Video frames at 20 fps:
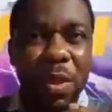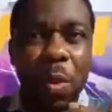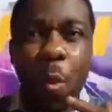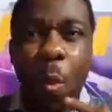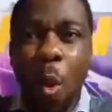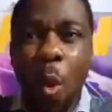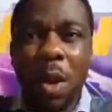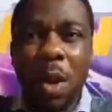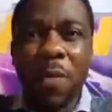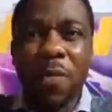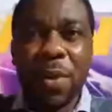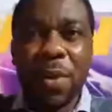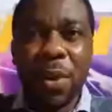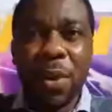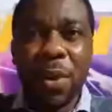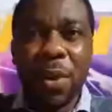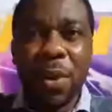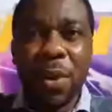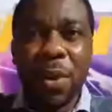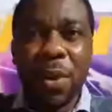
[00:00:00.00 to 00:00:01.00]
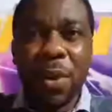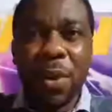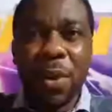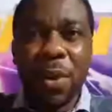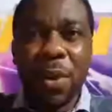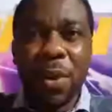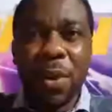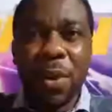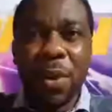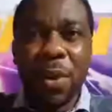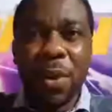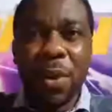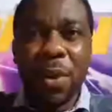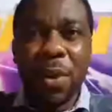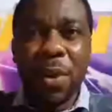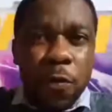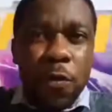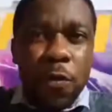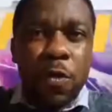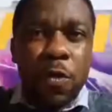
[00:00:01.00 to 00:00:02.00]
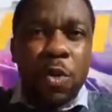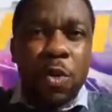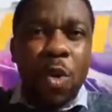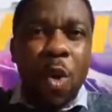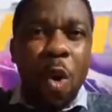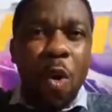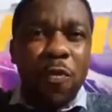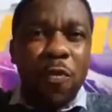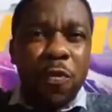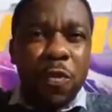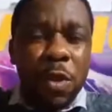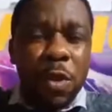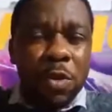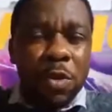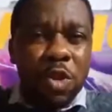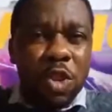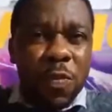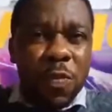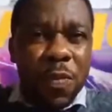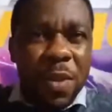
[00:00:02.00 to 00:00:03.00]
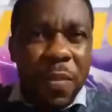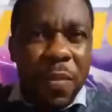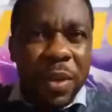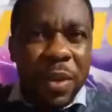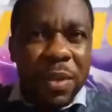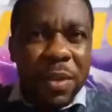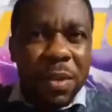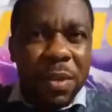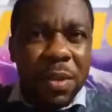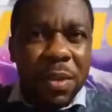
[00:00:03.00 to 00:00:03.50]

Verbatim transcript: The word of God is the food of your spirit.